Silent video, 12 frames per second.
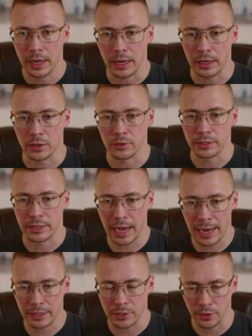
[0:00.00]
and use
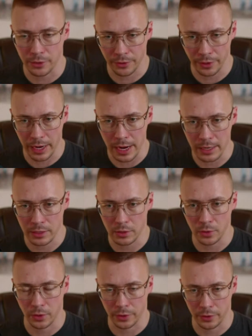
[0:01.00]
that to create your